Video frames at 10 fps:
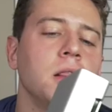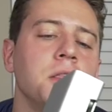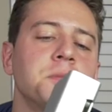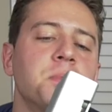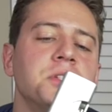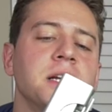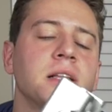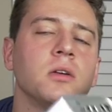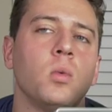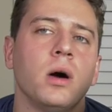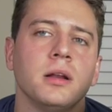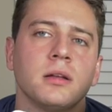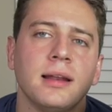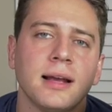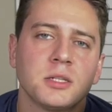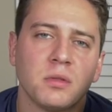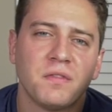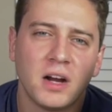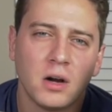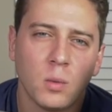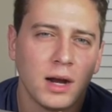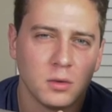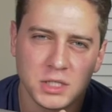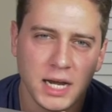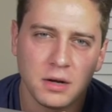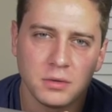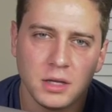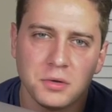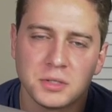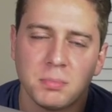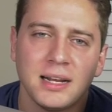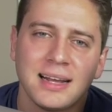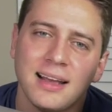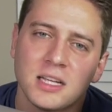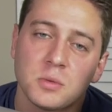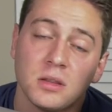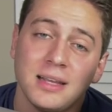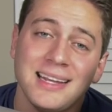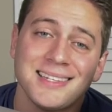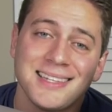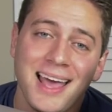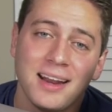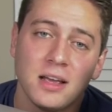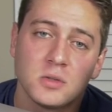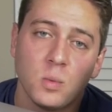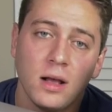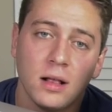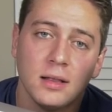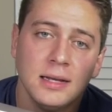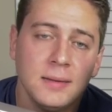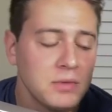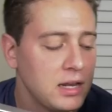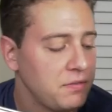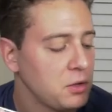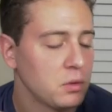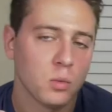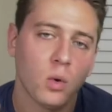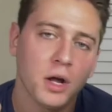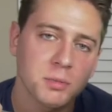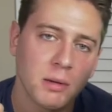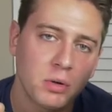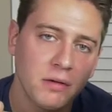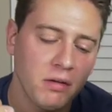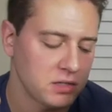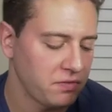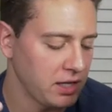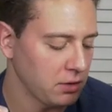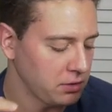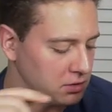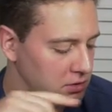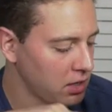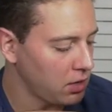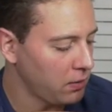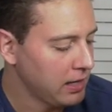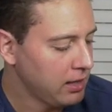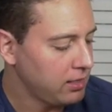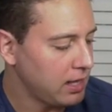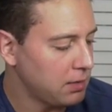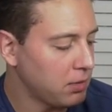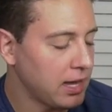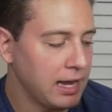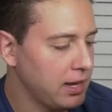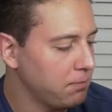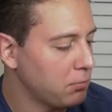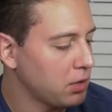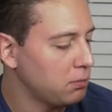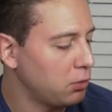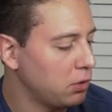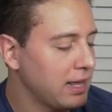This particular one connects with Firewire, which I don't use, but it connects with eSATA as well. And if you were to watch my previous video, you'll know that my motherboard